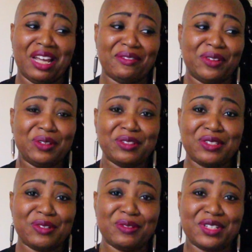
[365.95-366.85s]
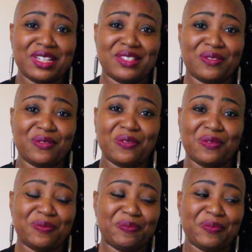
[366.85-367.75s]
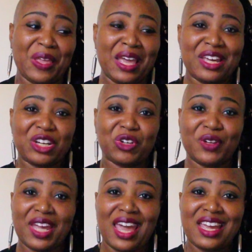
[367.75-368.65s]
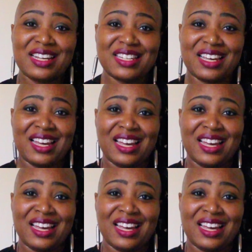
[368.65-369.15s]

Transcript: level to just create,